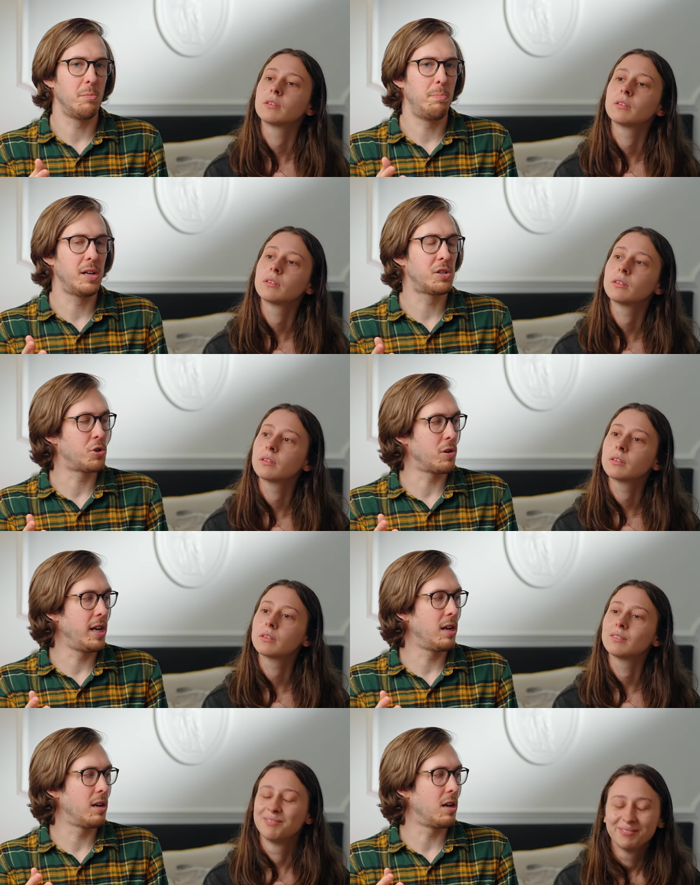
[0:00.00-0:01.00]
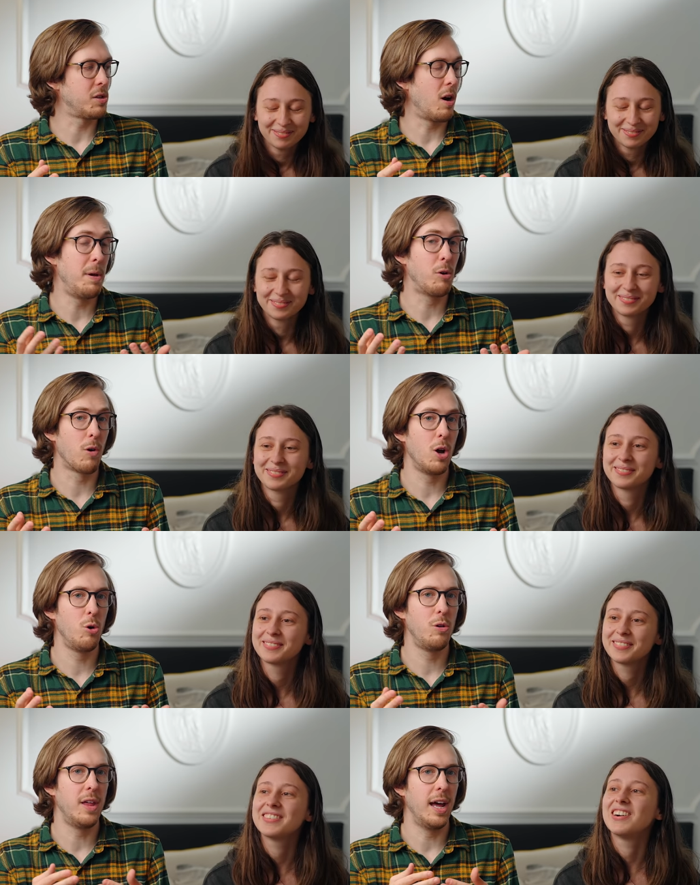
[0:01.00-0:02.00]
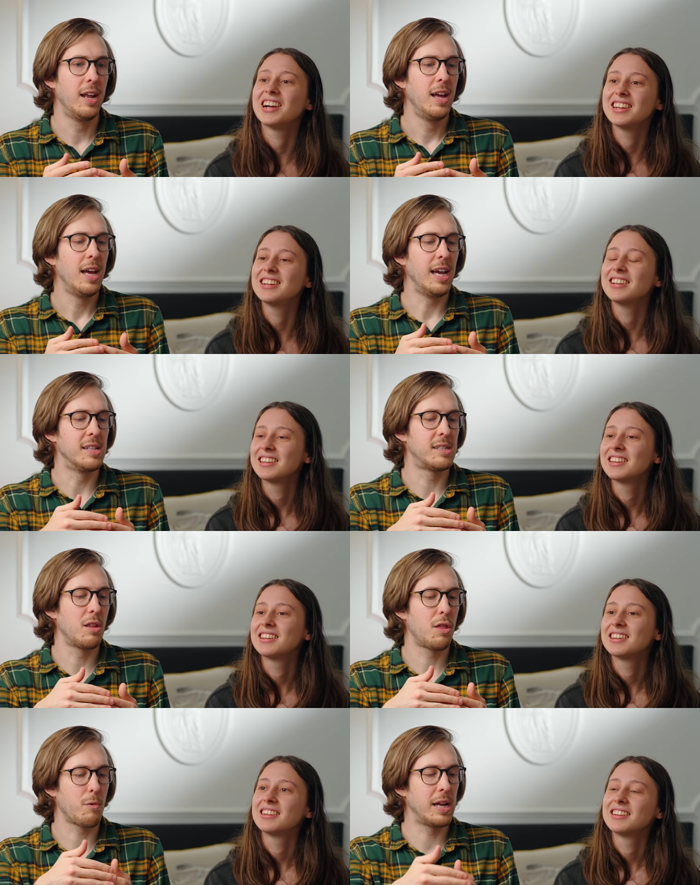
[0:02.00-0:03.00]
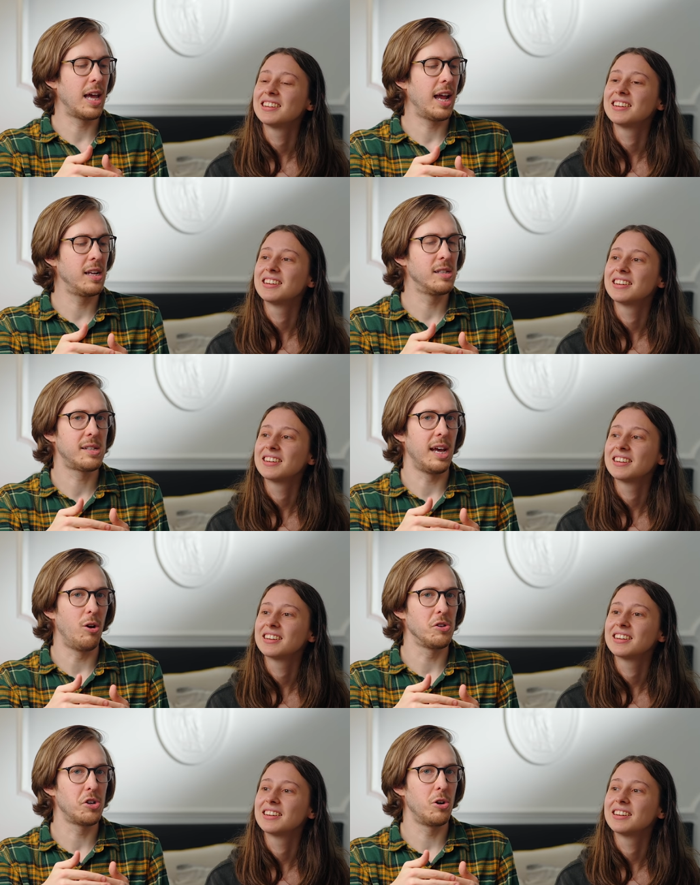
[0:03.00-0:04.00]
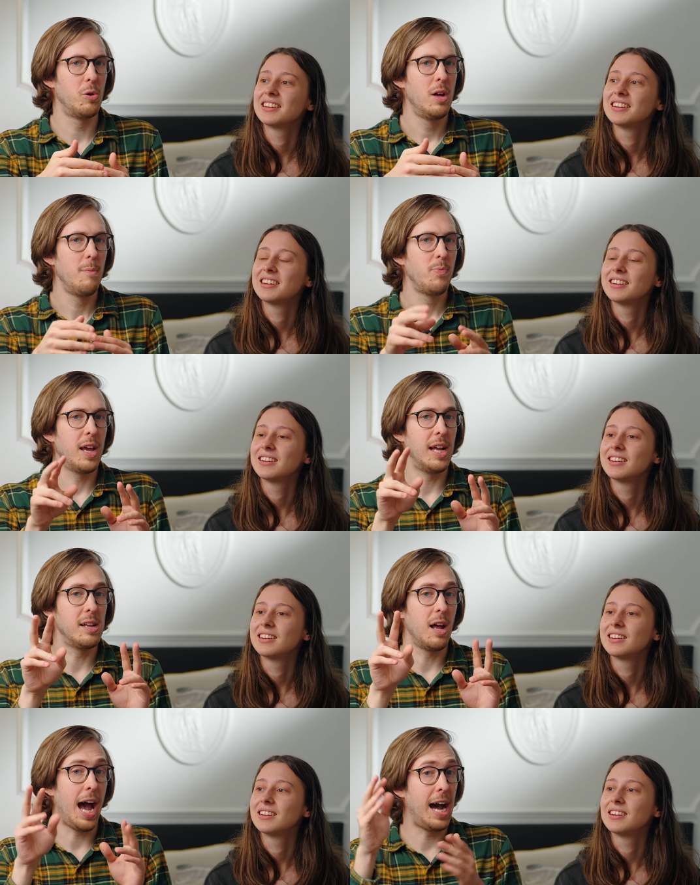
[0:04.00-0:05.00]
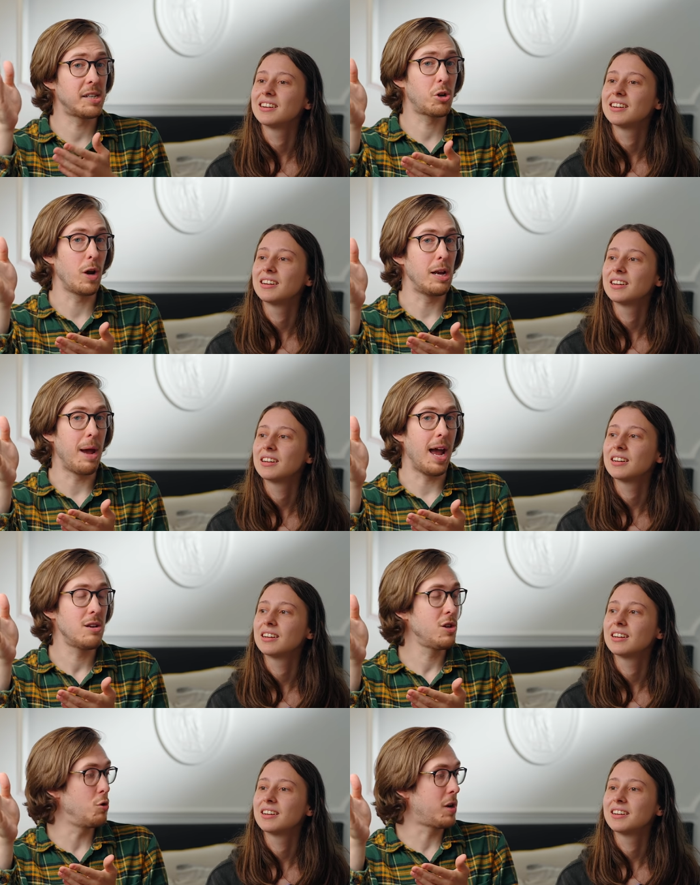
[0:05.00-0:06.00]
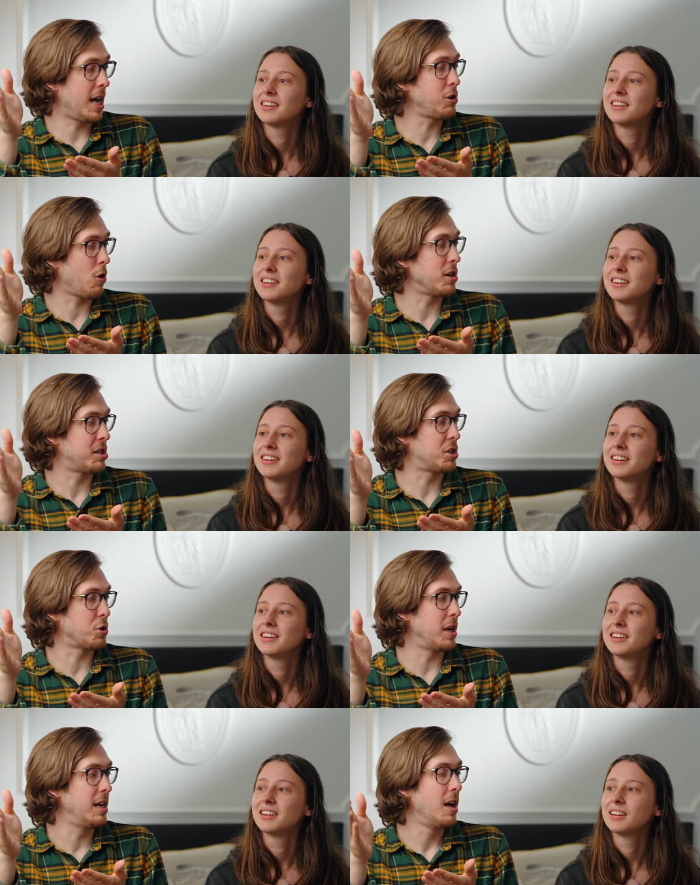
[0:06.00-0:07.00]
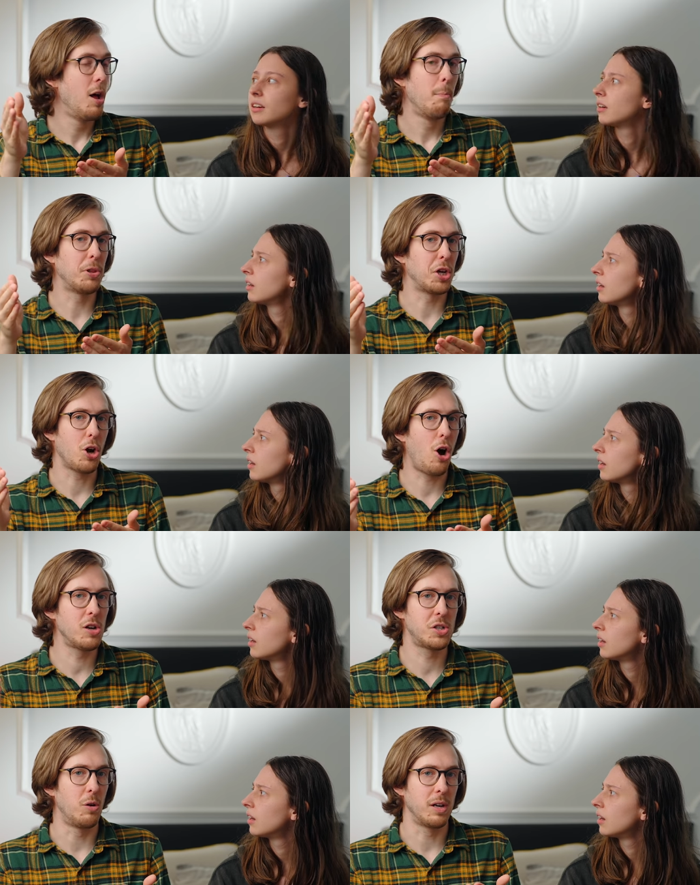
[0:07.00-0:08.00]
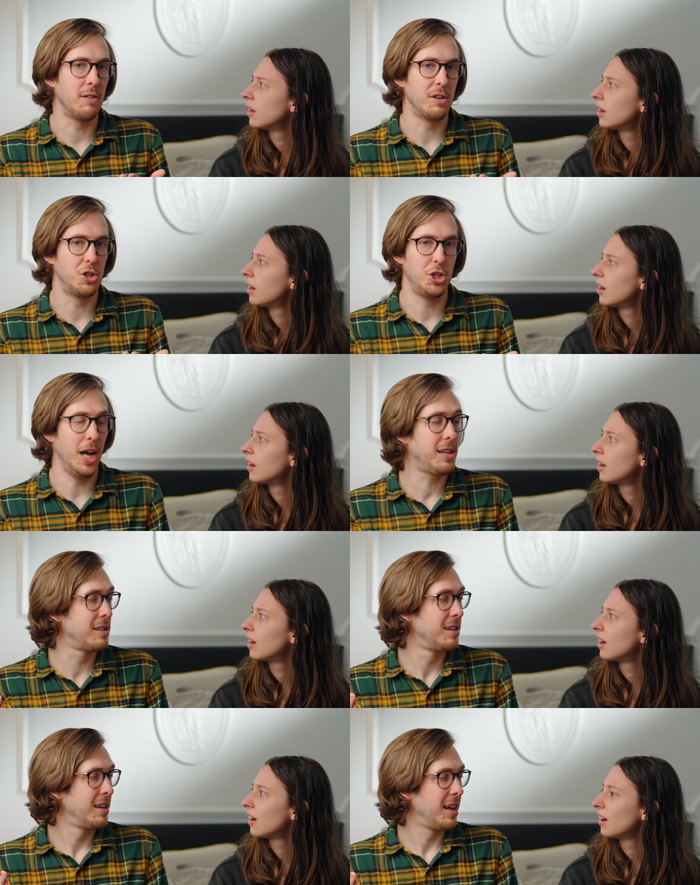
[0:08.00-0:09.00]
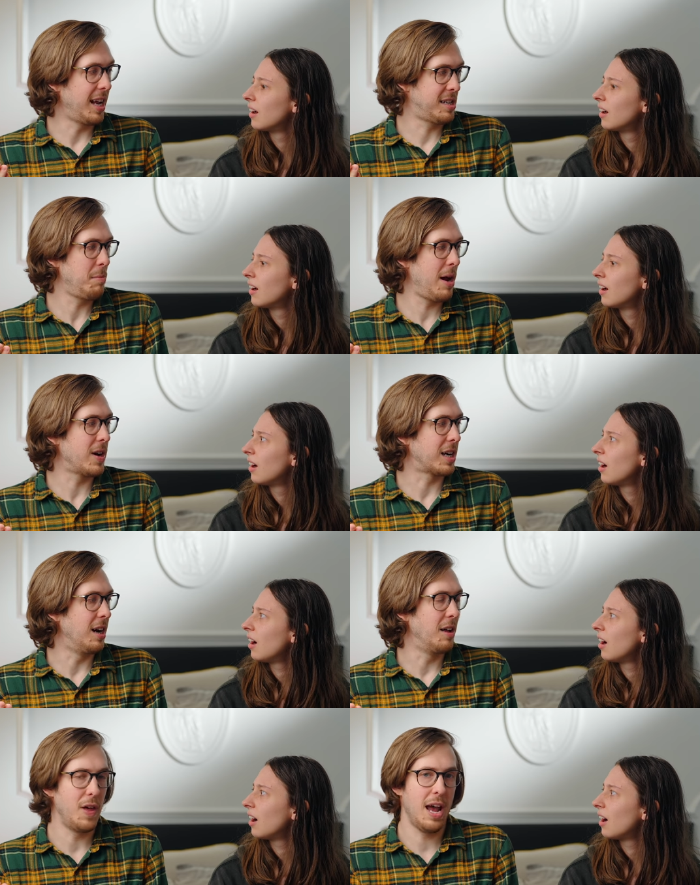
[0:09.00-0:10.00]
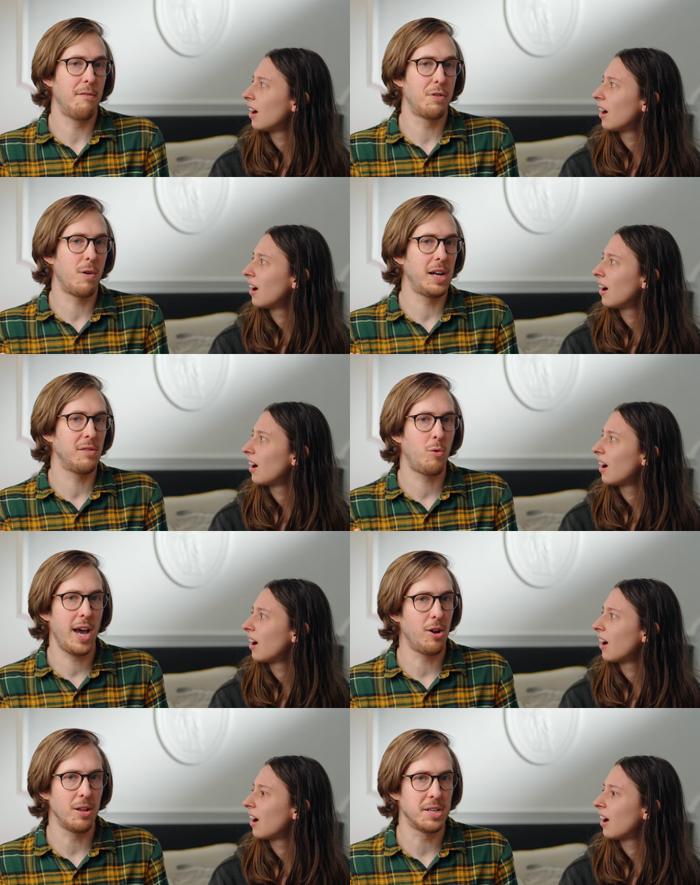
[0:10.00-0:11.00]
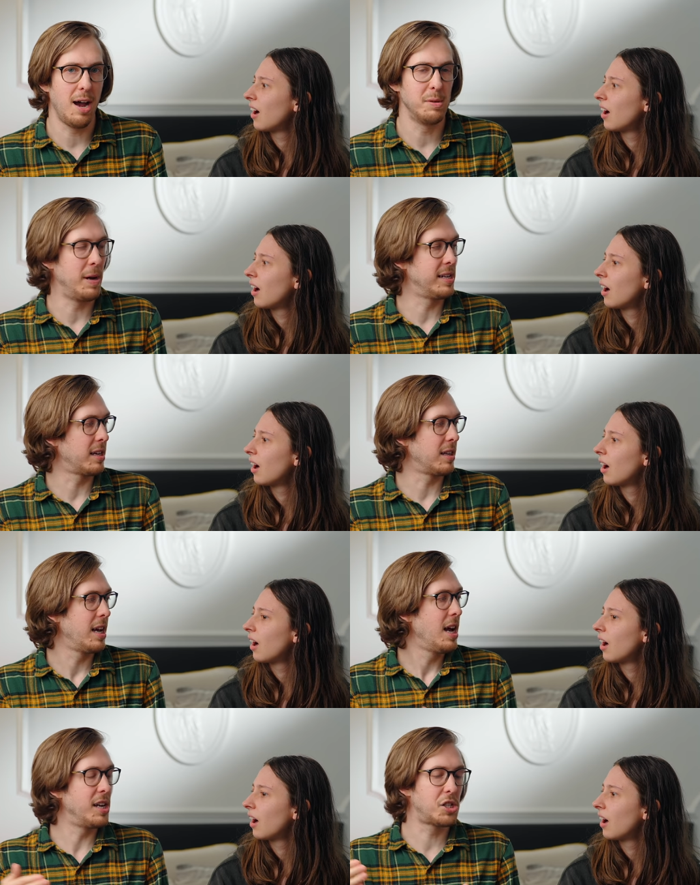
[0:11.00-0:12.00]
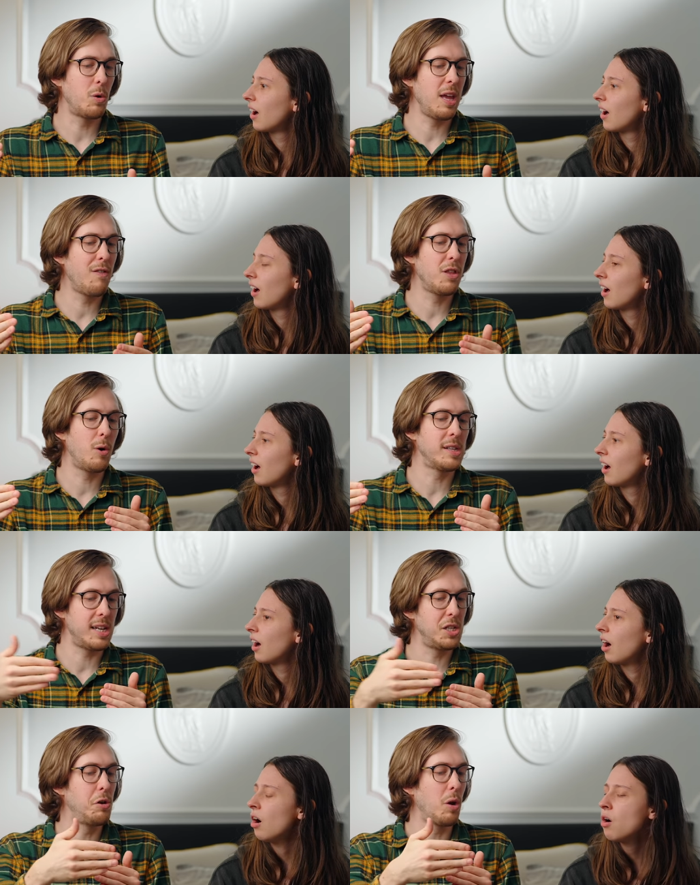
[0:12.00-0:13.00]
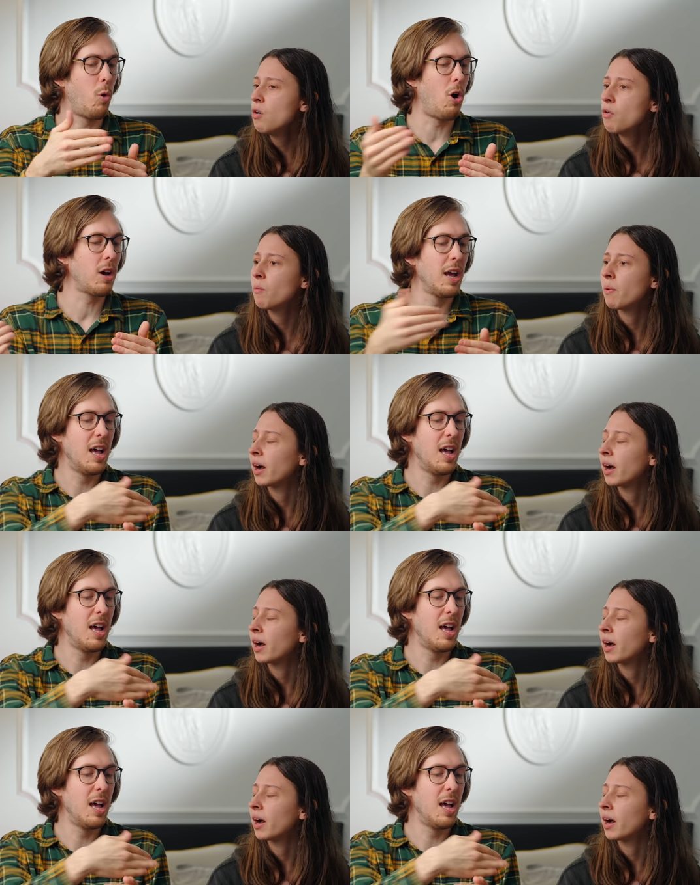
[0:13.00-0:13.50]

Speaker 1: a big street, a big road that is 3 lanes, and also it has a green man. You can cross the street, but the cars don't give a shit. It's America. They have the right of way at all times, basically. And so even though it says you can walk,